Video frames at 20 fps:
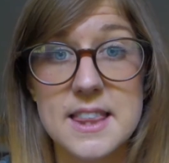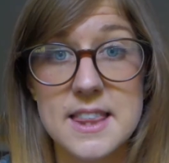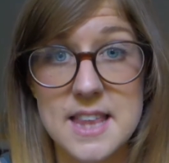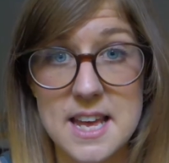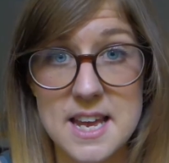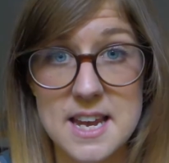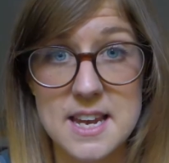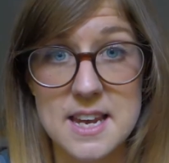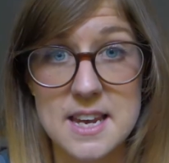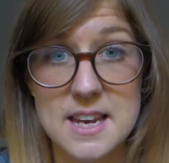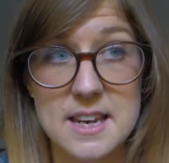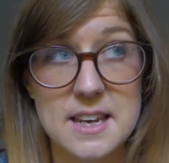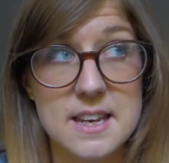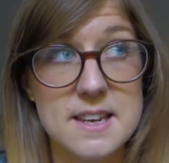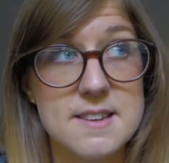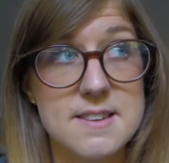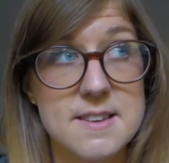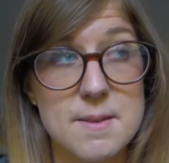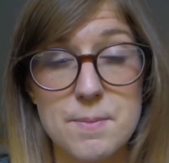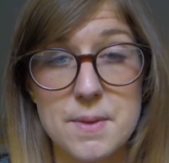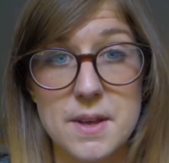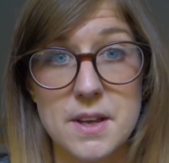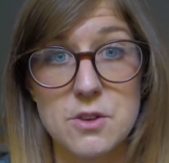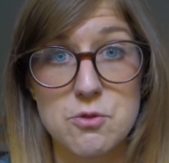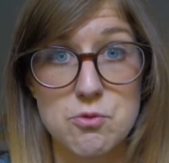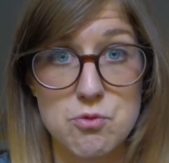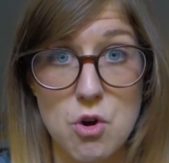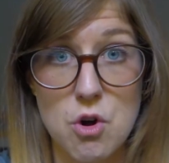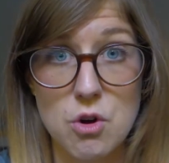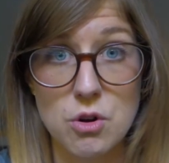then something
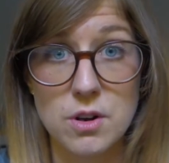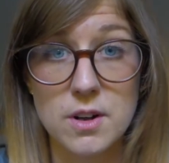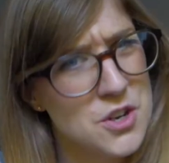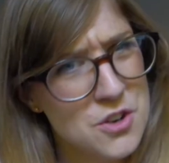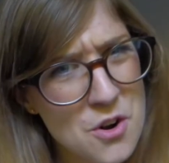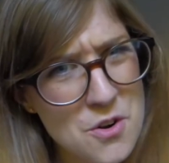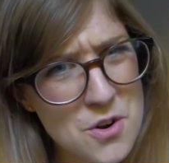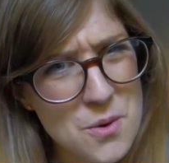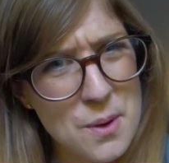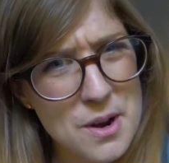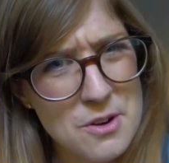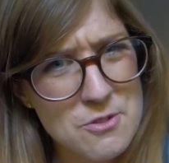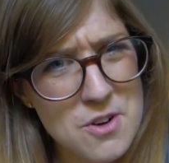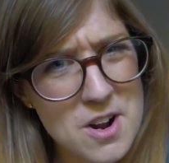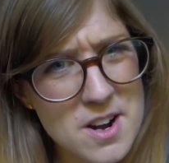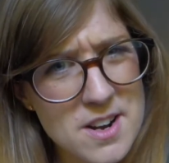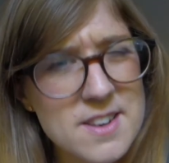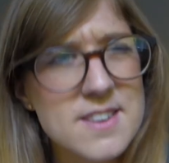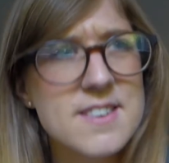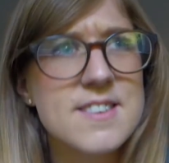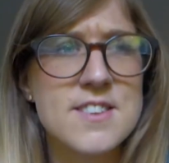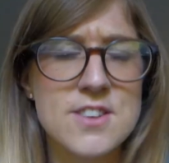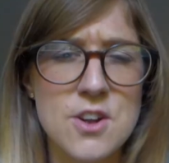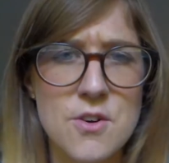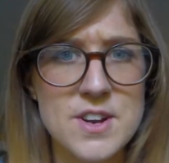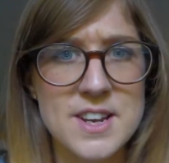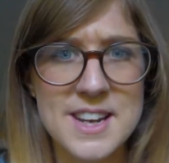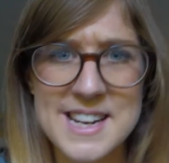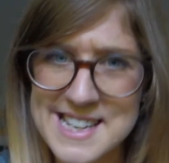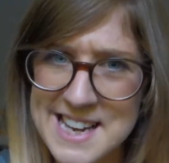is wrong. You don't know I run?
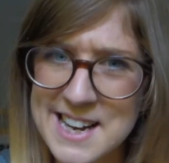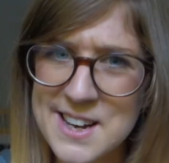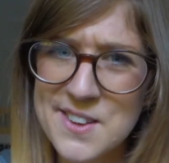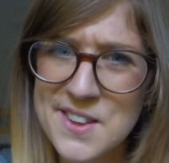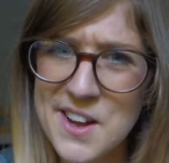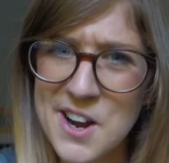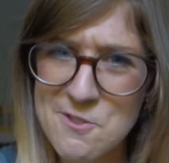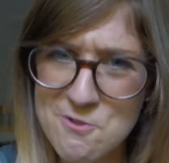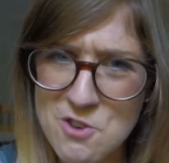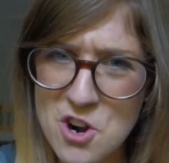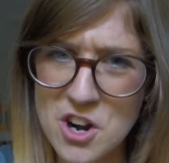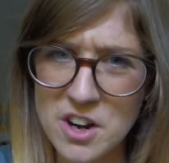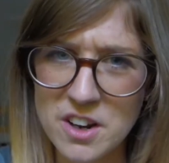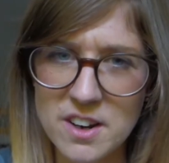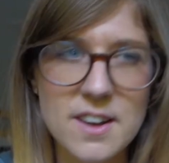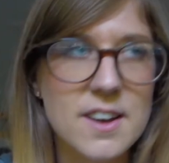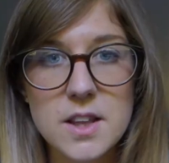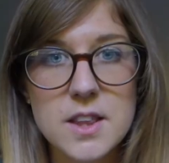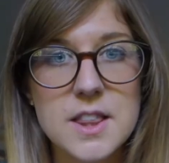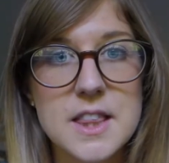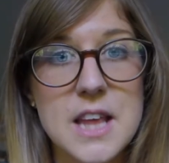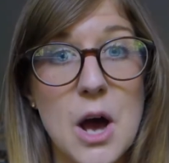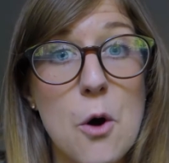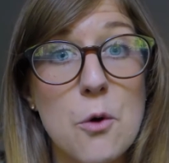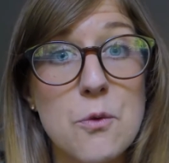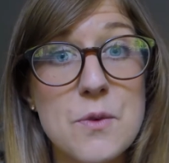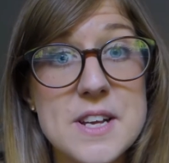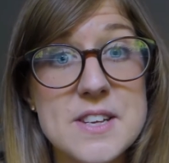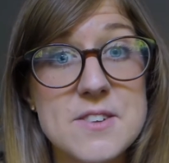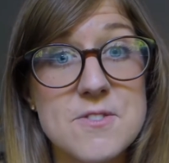Sorry, did I tell you that I run? The
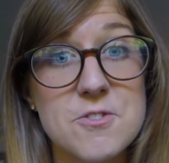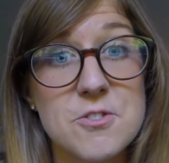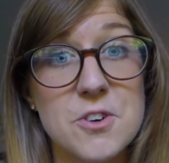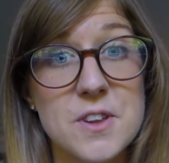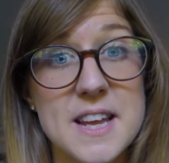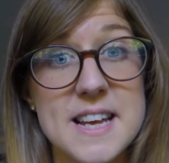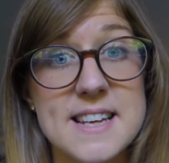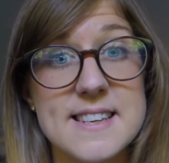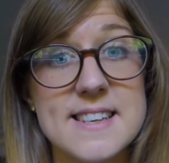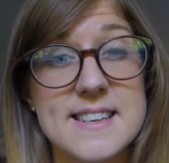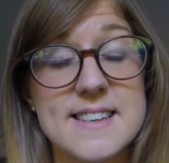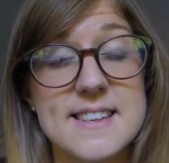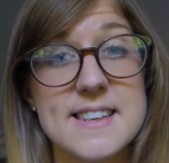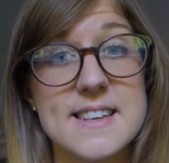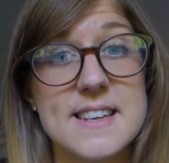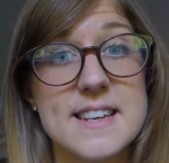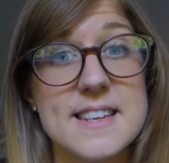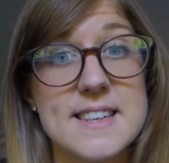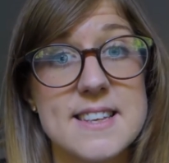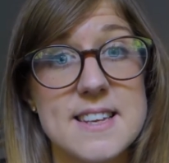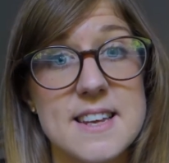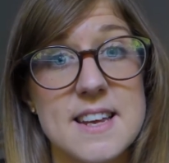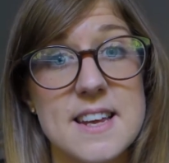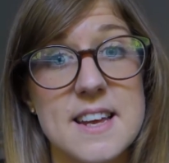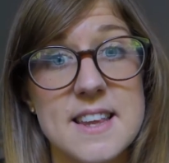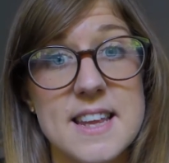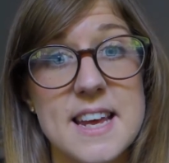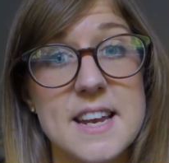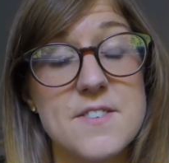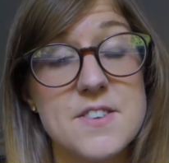whole reason for this is that
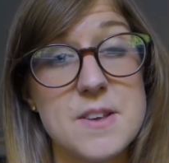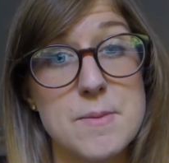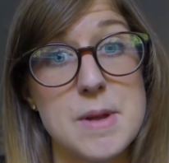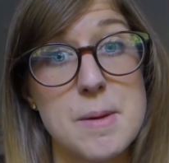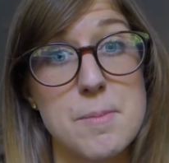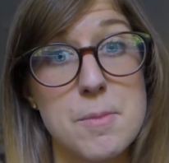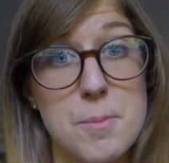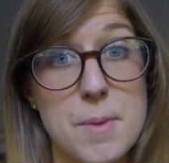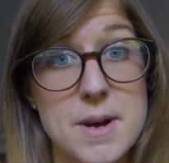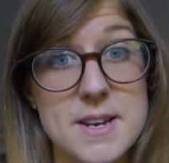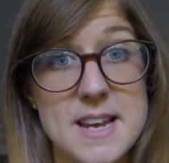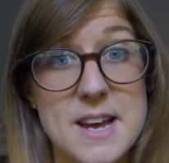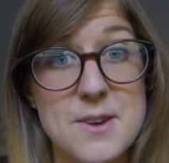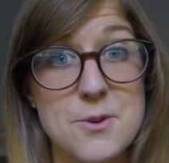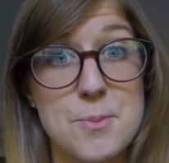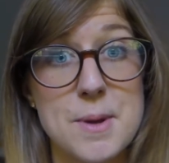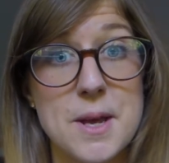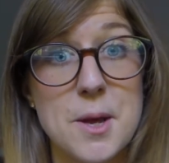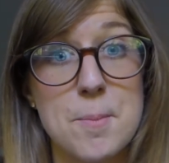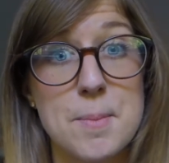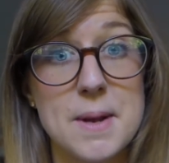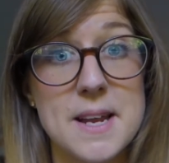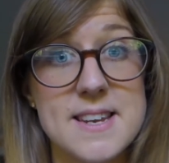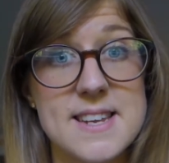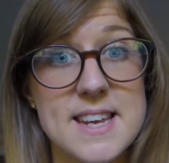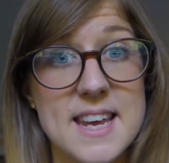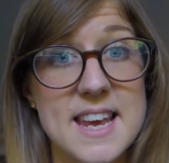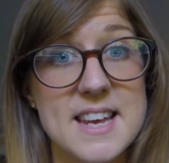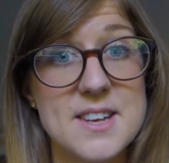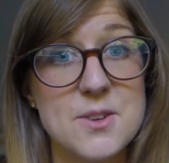at the end of September, my dad will be
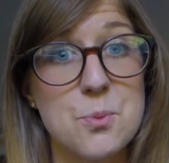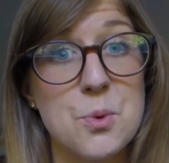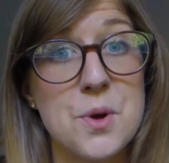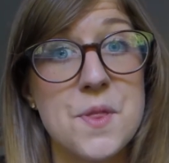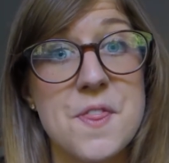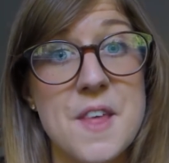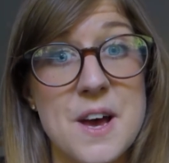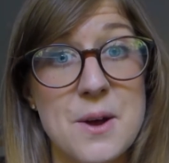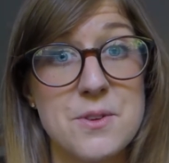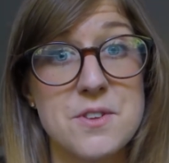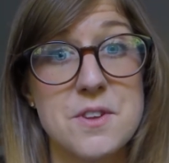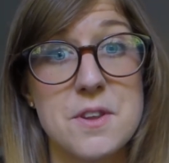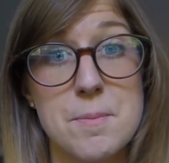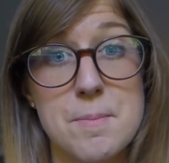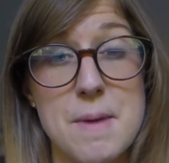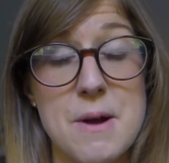completing his 1,000th